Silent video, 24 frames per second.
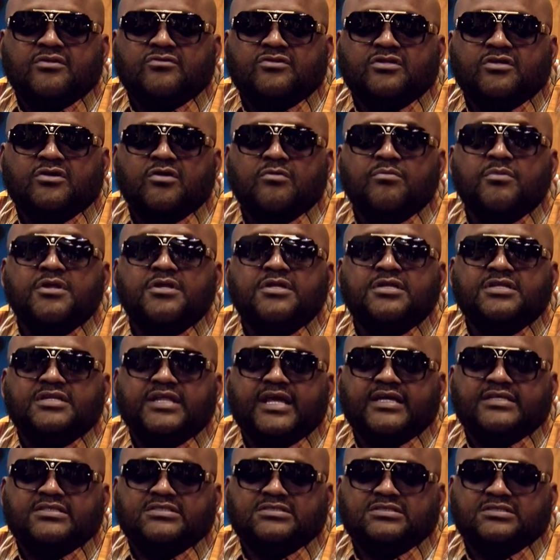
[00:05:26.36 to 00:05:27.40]
community
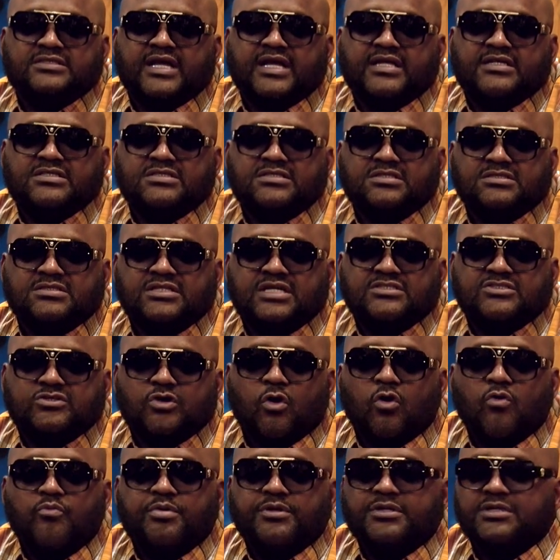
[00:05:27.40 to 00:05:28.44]
that's
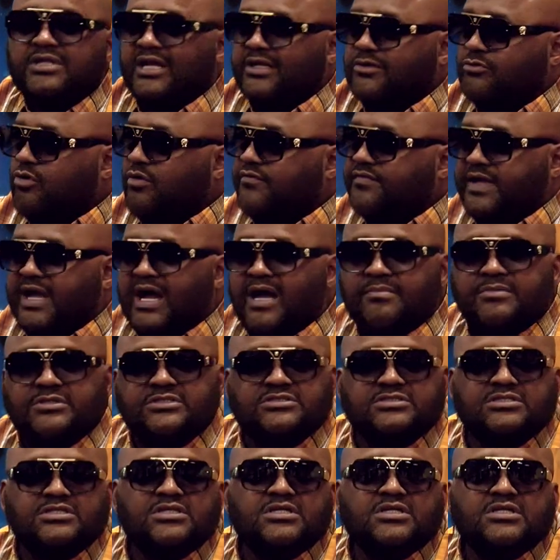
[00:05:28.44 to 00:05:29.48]
open, like North Commons,
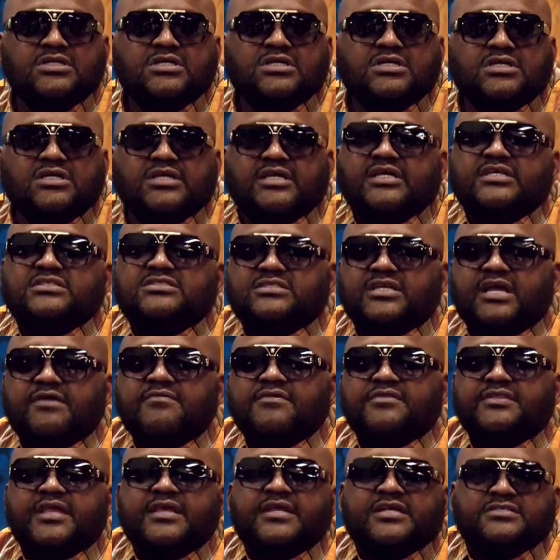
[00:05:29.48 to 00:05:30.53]
it's
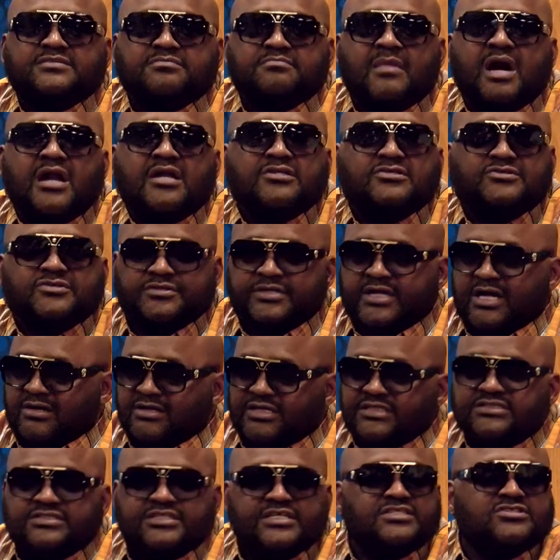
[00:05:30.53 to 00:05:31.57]
everything is monitored now.
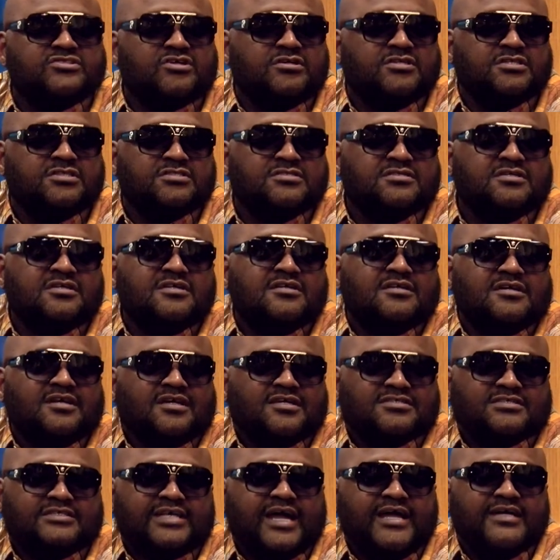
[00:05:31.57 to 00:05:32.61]
It's under a
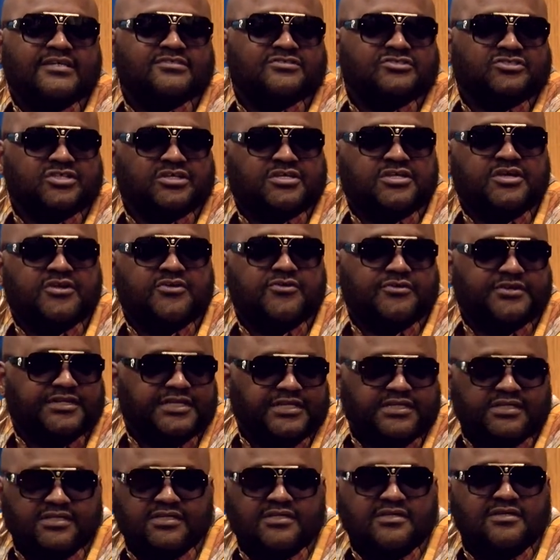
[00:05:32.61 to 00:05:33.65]
tight security.
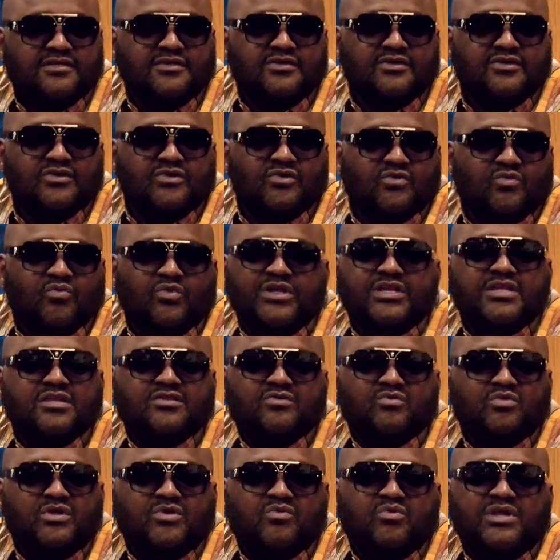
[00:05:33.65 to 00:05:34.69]
We
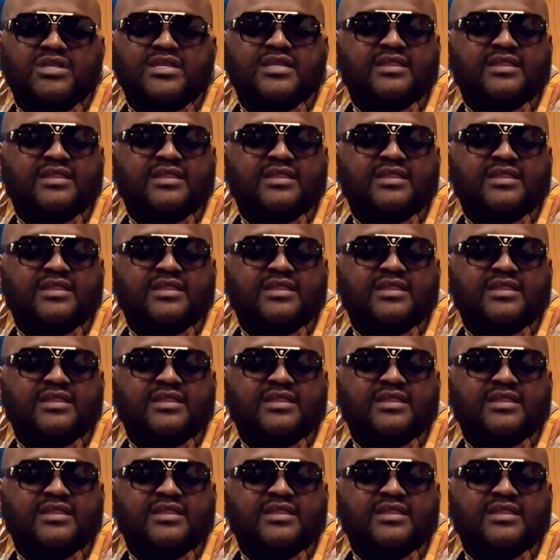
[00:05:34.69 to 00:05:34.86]
didn't